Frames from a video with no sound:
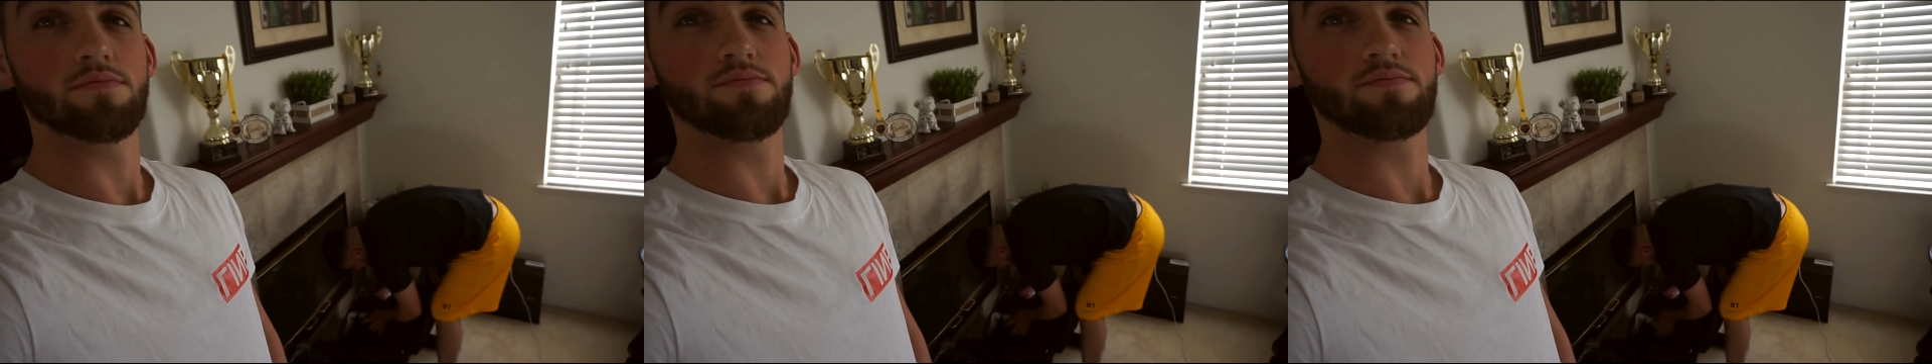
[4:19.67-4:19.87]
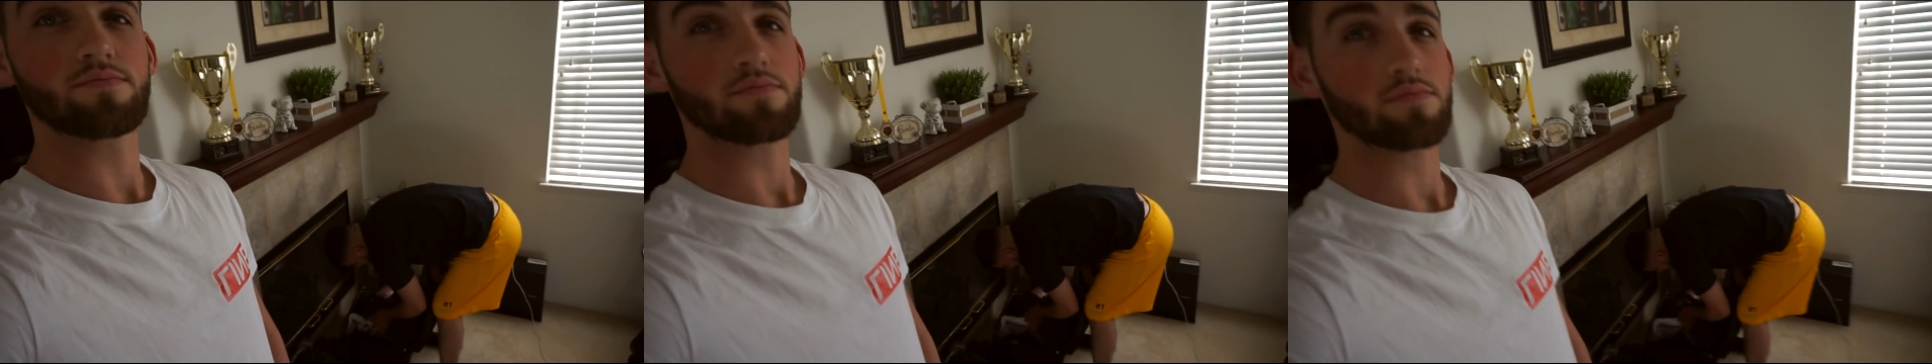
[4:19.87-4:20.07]

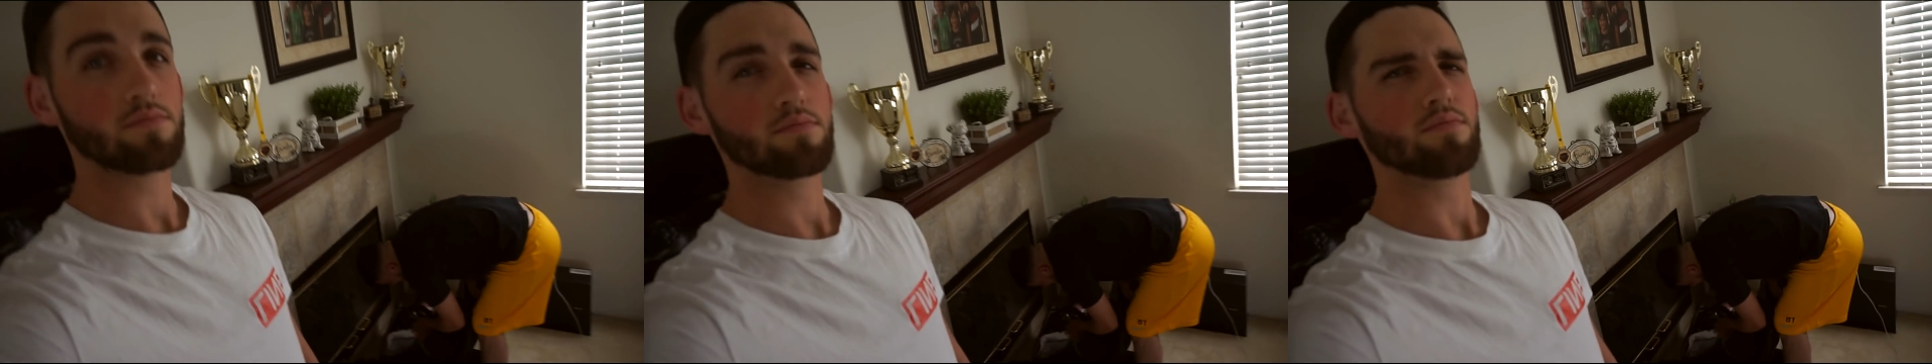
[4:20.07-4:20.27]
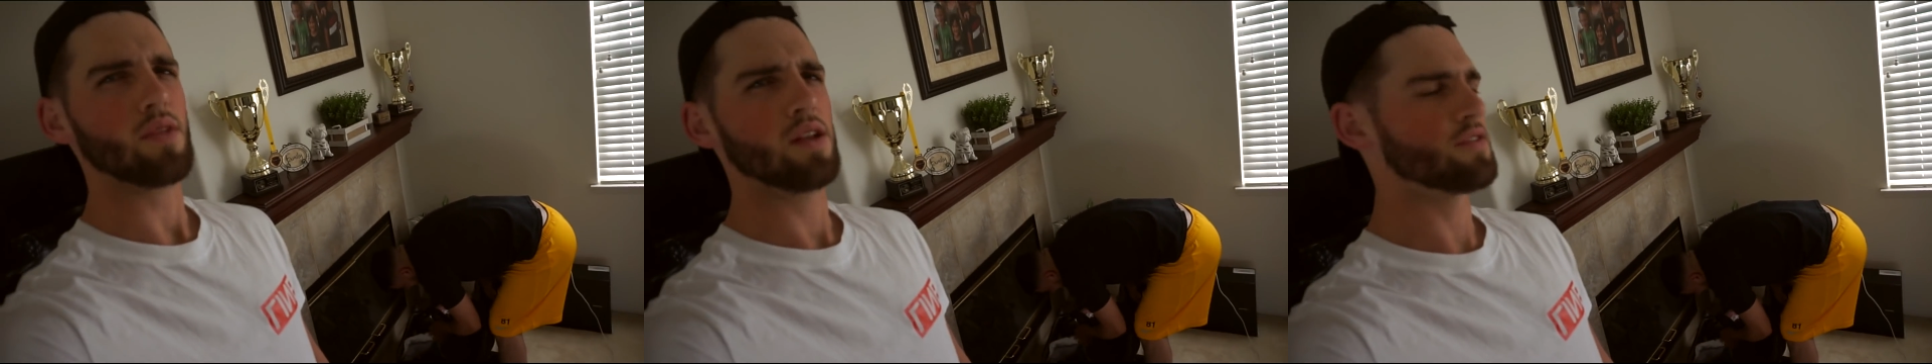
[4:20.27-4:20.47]
one
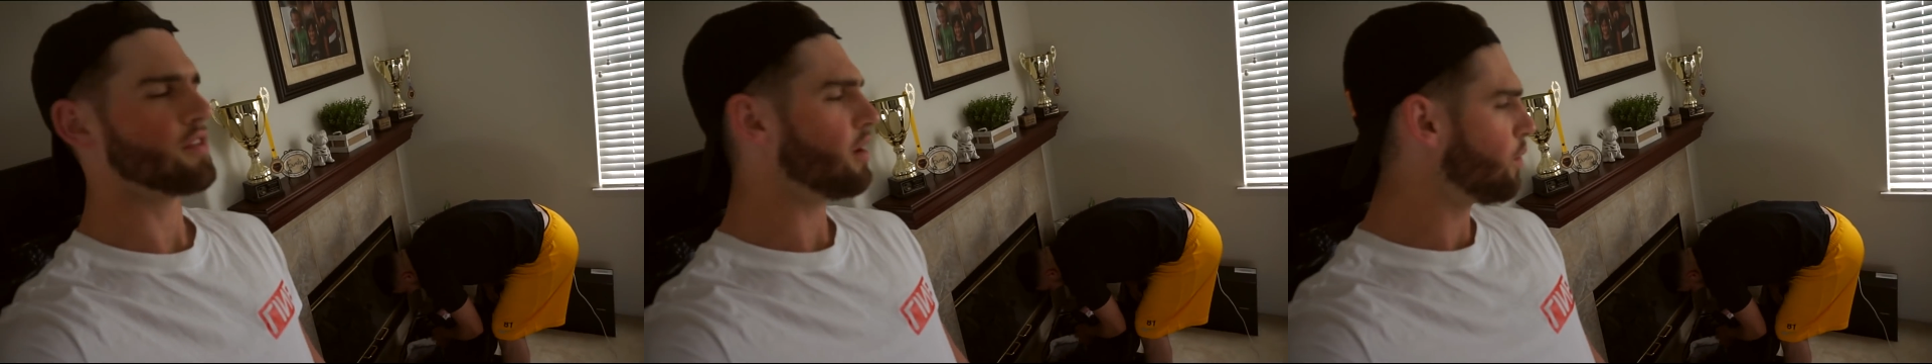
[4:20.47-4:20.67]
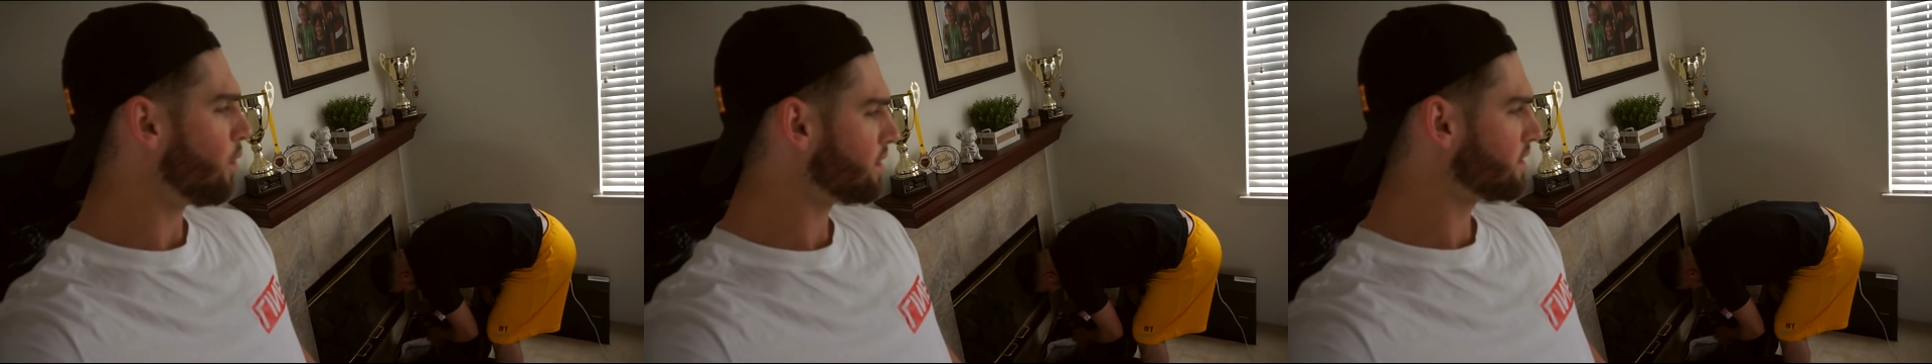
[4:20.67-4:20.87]
kill.
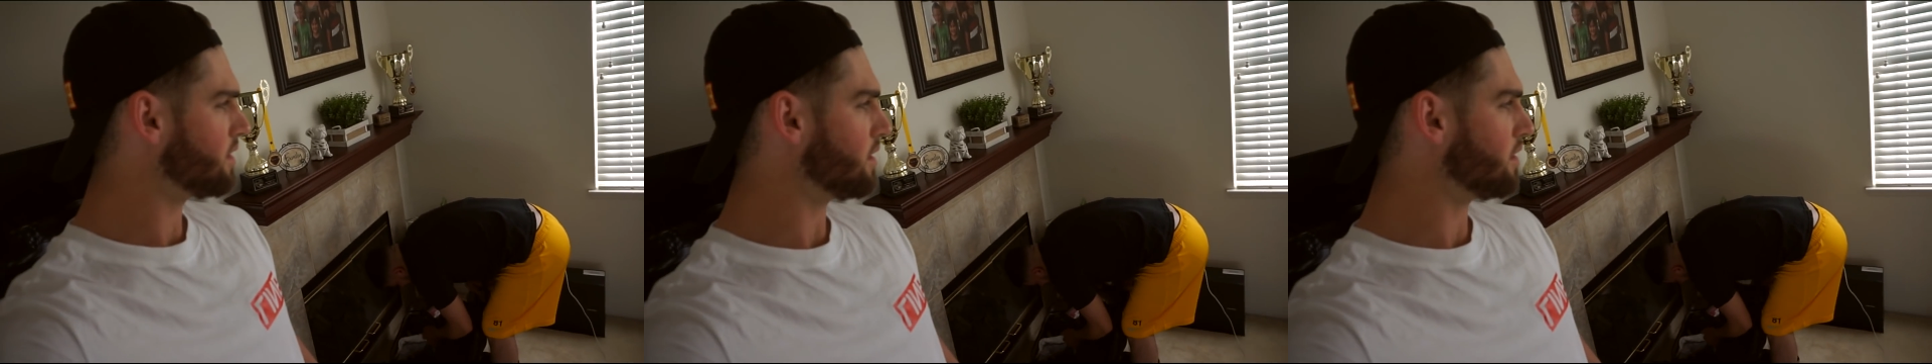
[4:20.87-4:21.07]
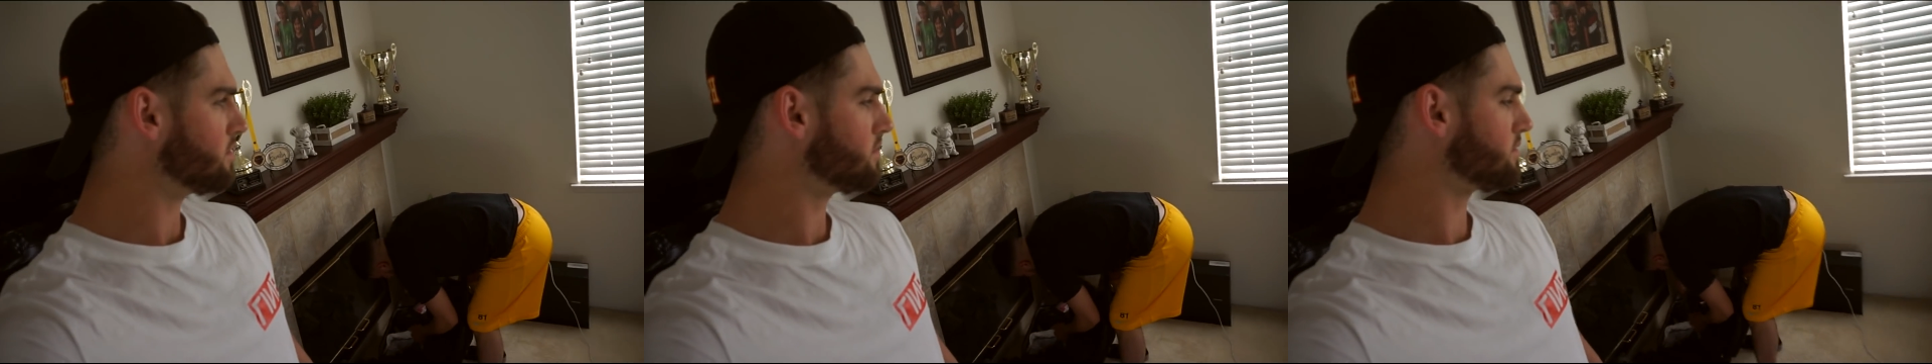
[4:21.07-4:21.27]
Sorry, one
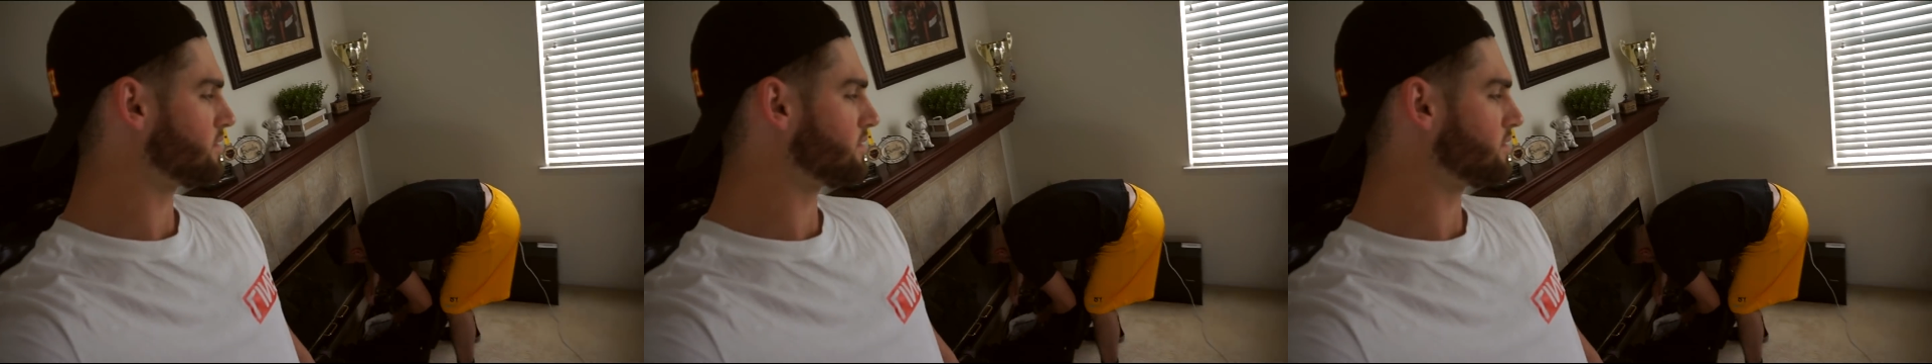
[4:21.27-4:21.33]
kill.